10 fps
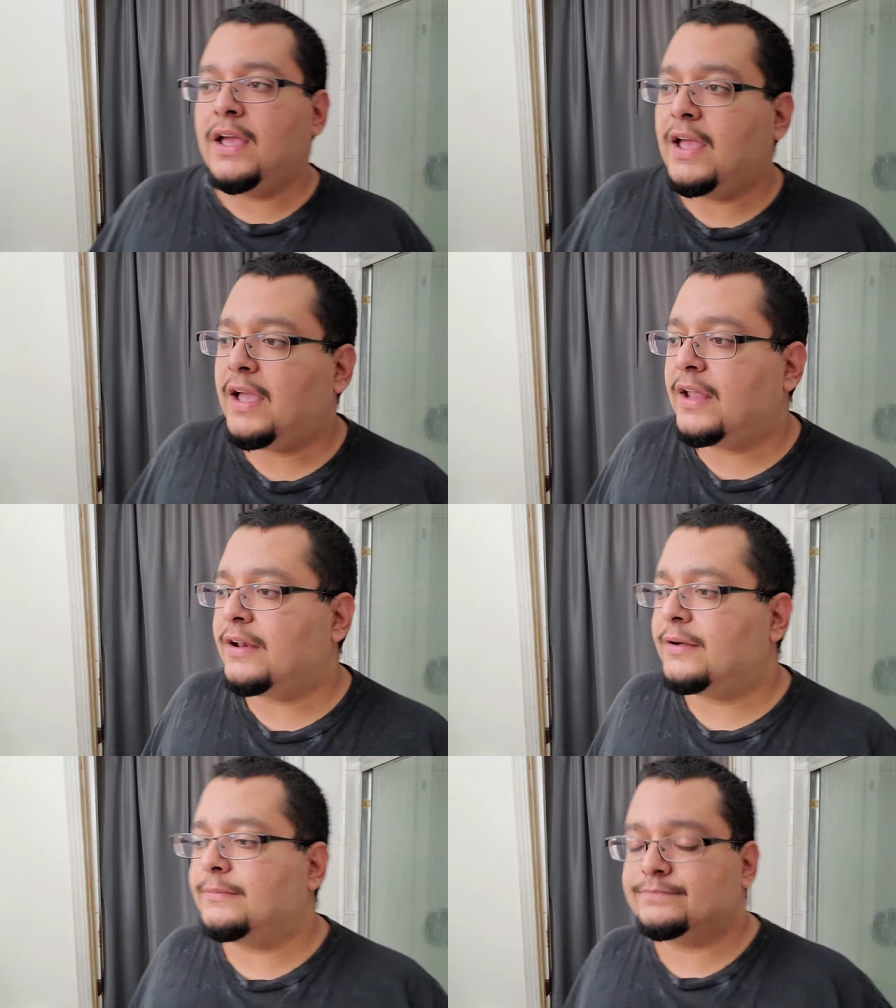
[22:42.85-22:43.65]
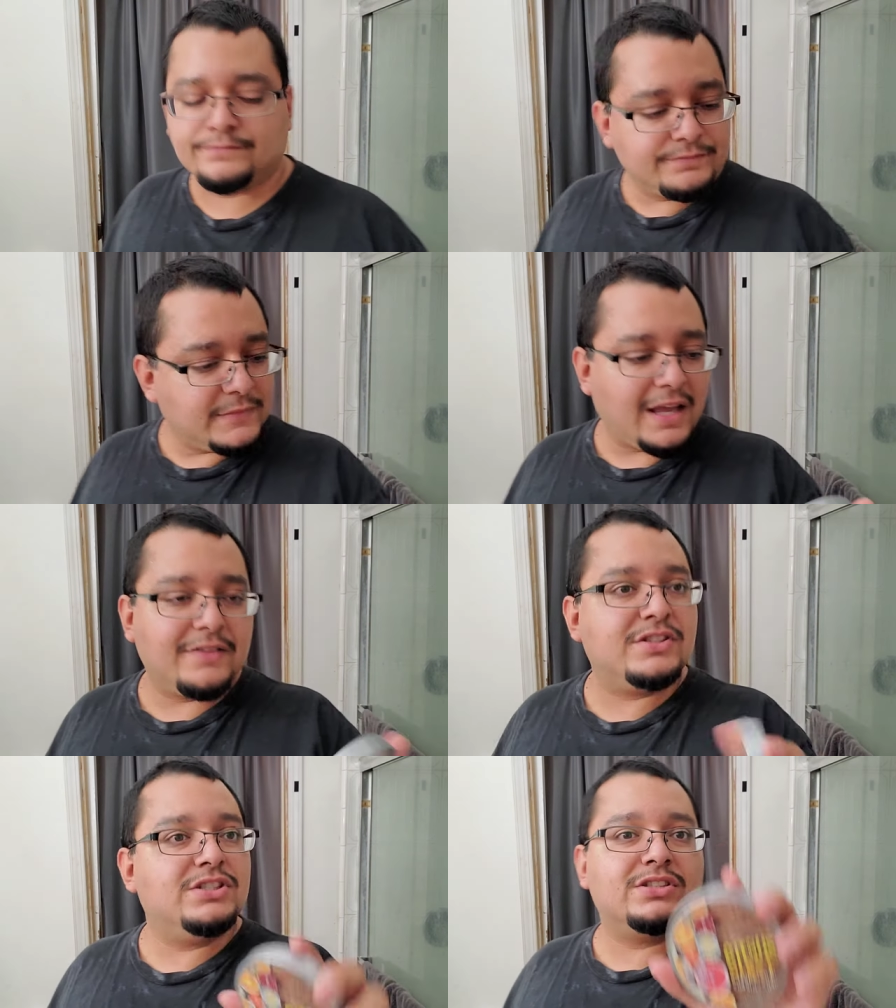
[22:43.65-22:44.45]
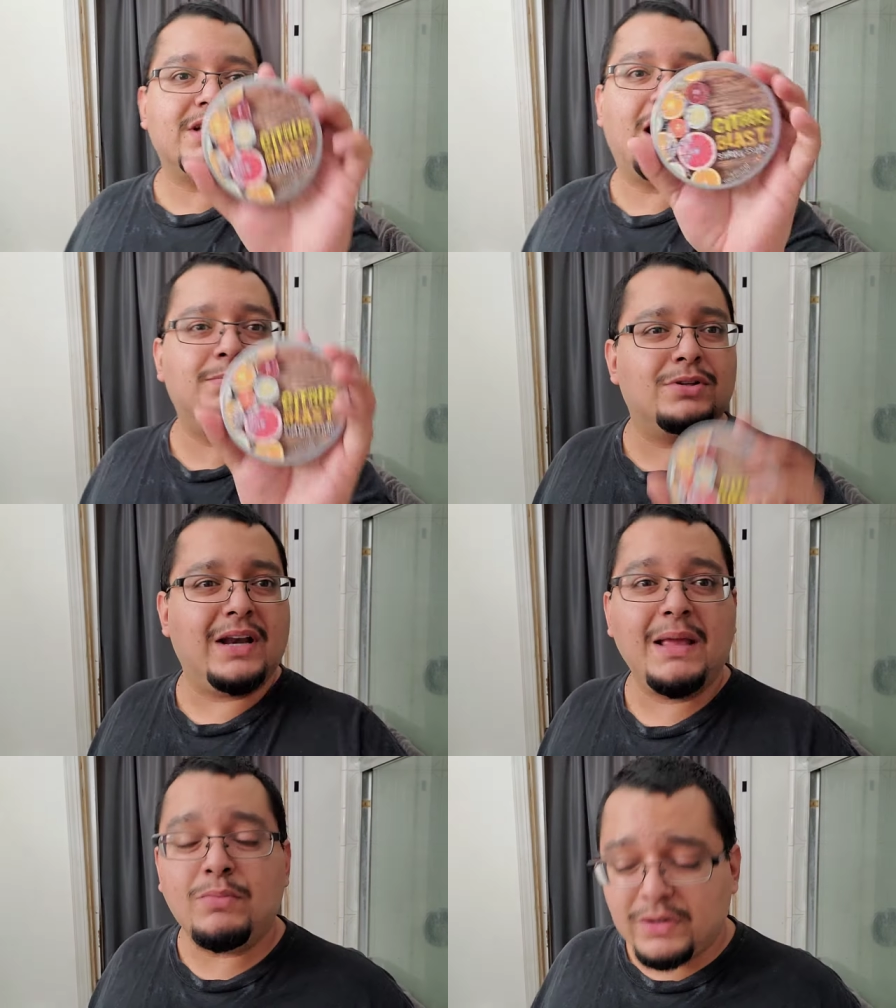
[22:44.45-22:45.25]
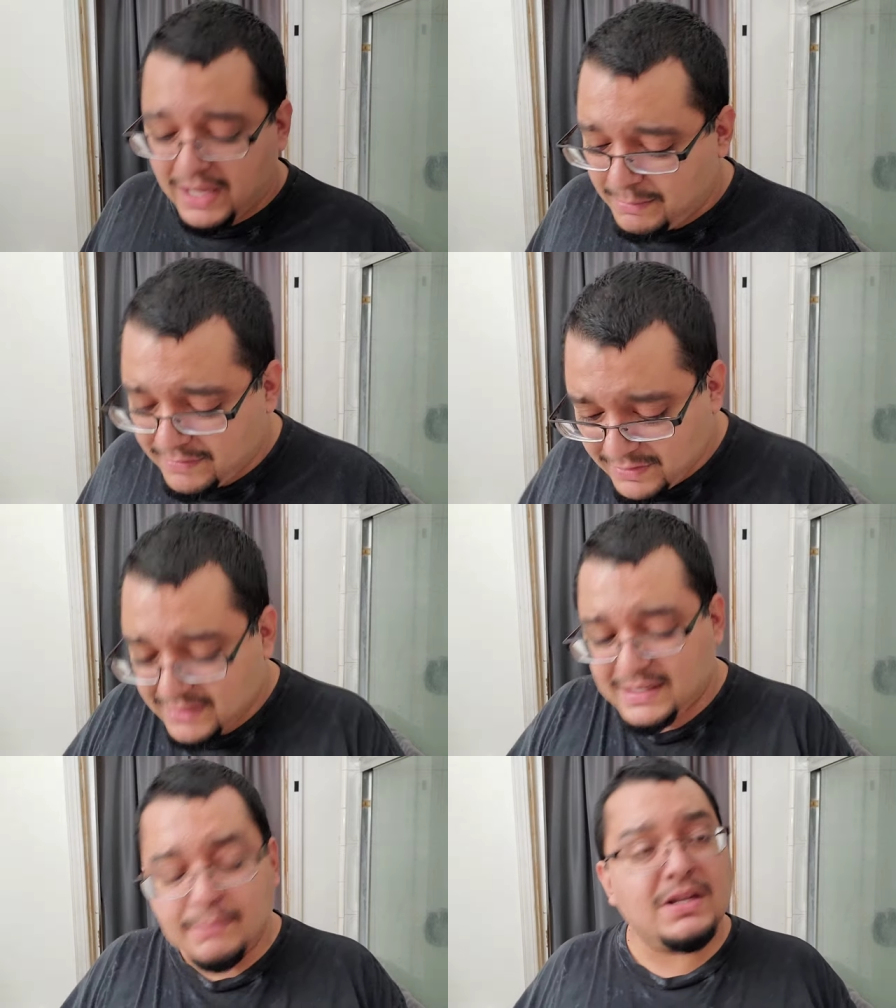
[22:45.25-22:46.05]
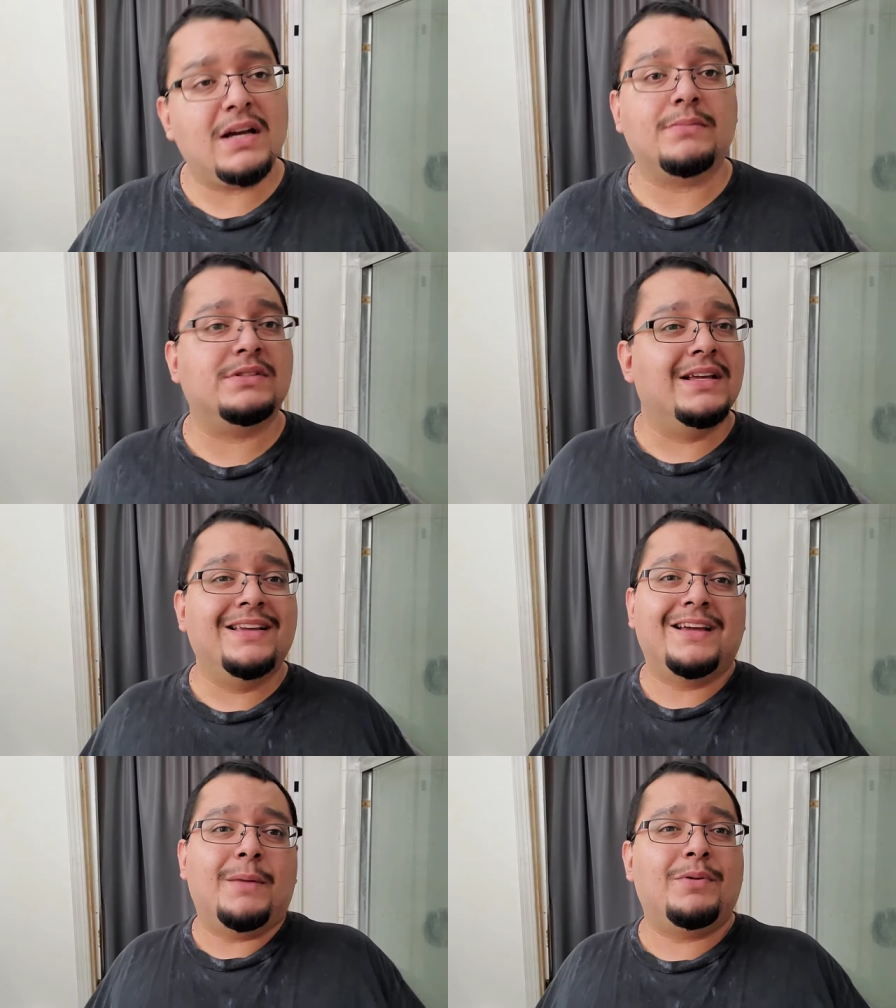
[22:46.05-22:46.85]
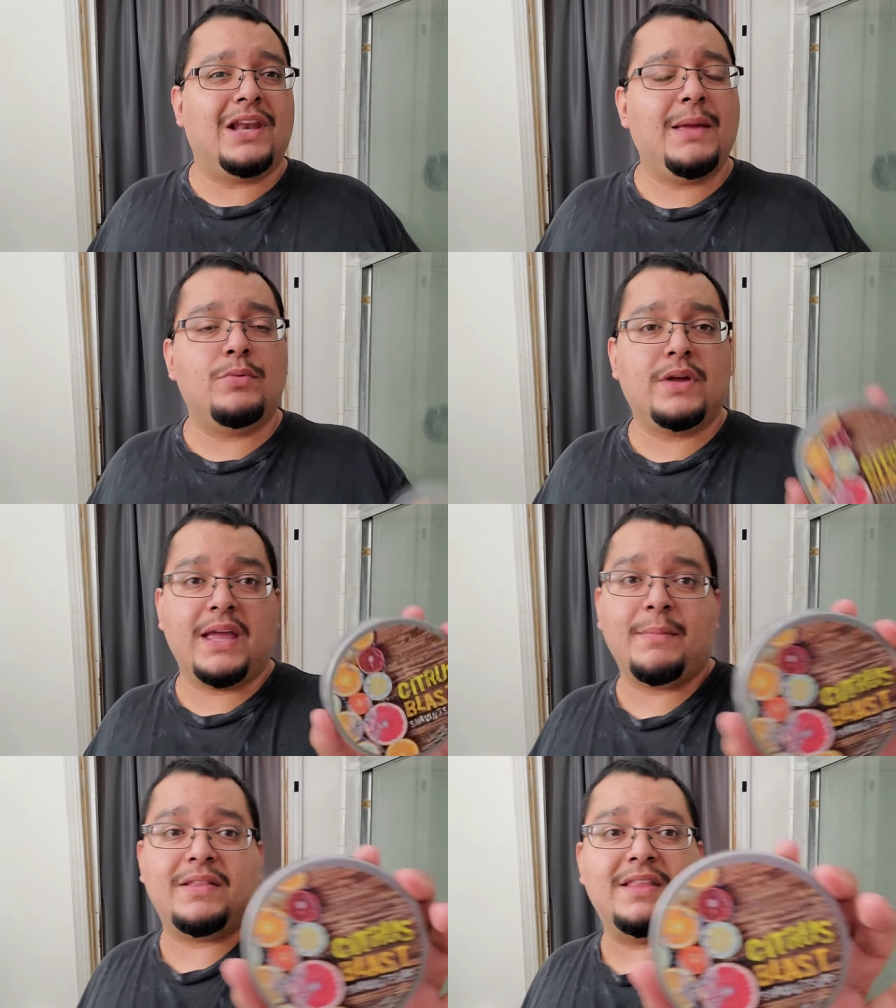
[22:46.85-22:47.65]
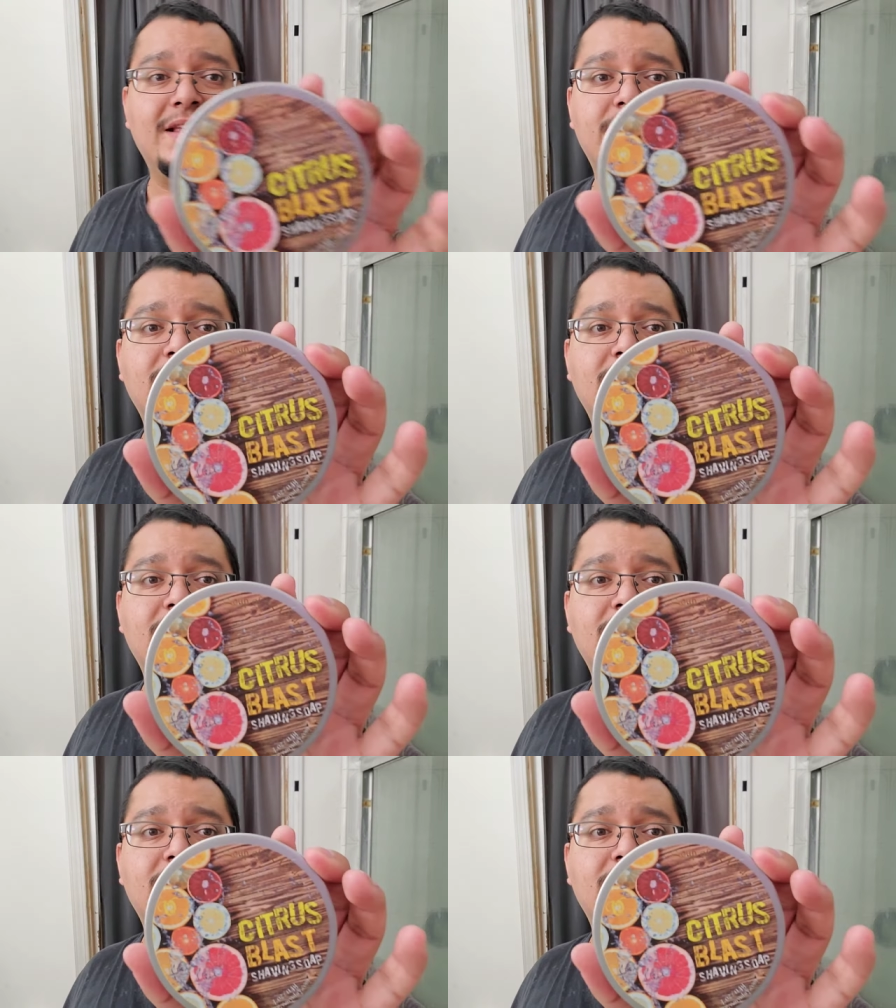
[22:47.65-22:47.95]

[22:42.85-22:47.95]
And um yeah, if she just upped her label game, even the same tubs, up your label game, I think